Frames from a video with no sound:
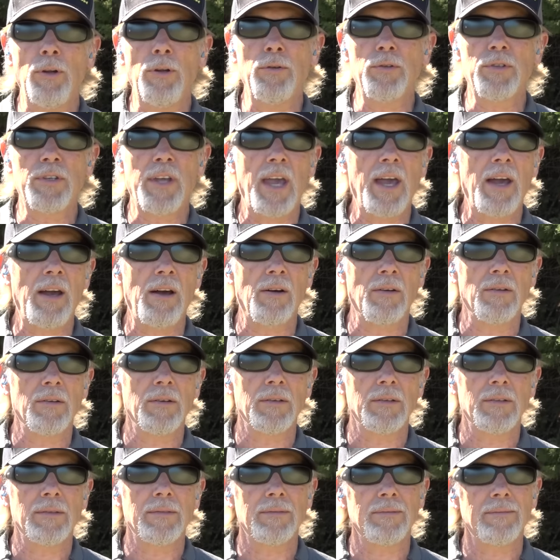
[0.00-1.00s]
lose count,
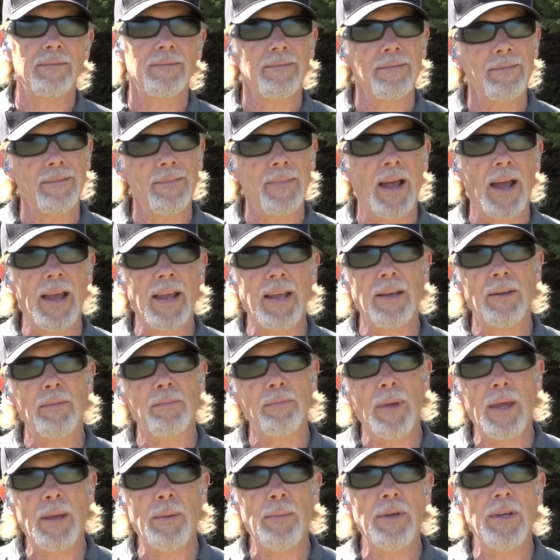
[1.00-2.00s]
I could
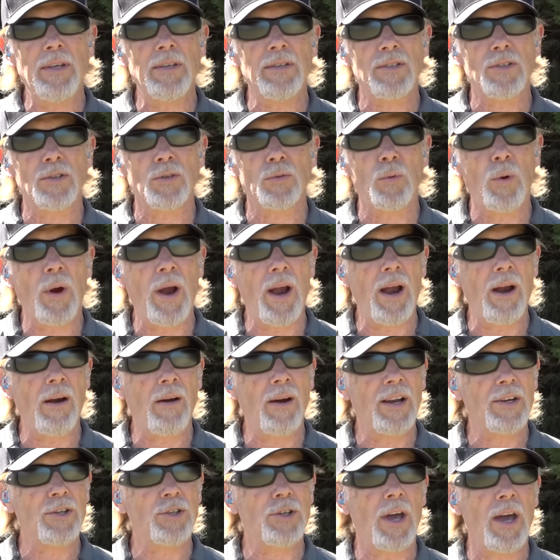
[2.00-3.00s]
maybe swear
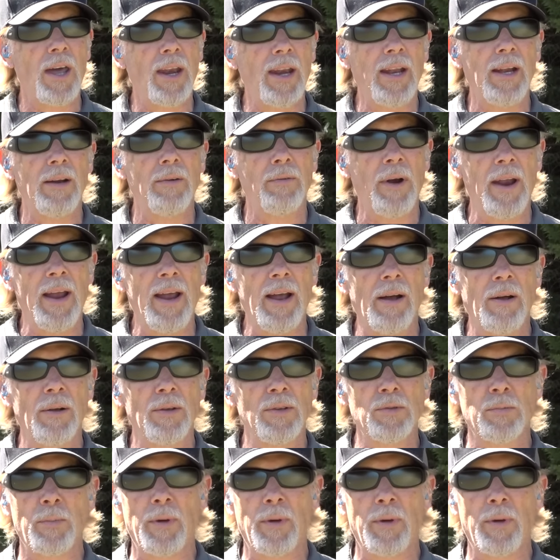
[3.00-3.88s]
I shot eight rounds,